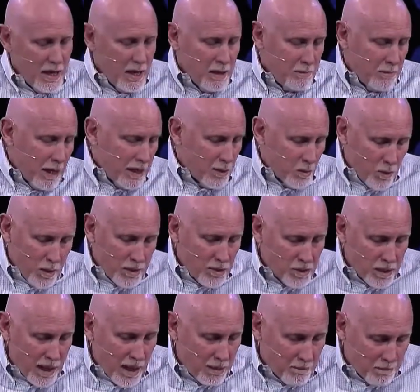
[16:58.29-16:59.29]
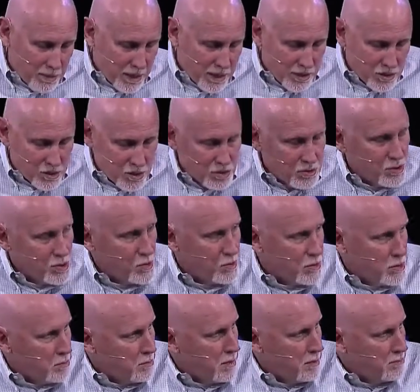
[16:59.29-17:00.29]
And by the way, you can't pick and choose
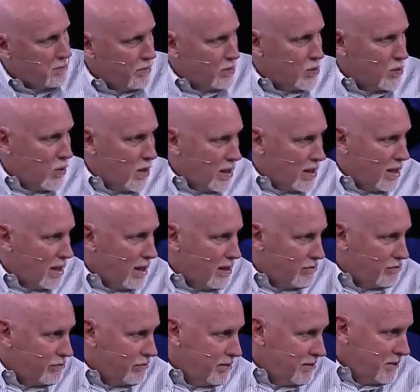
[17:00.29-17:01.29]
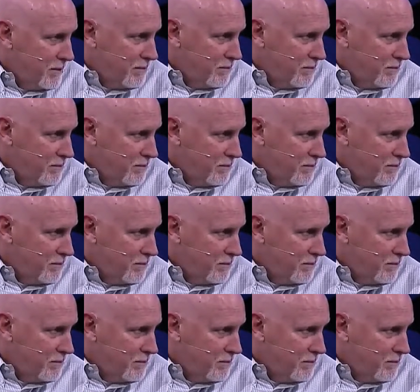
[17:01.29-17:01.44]
which people you want to love,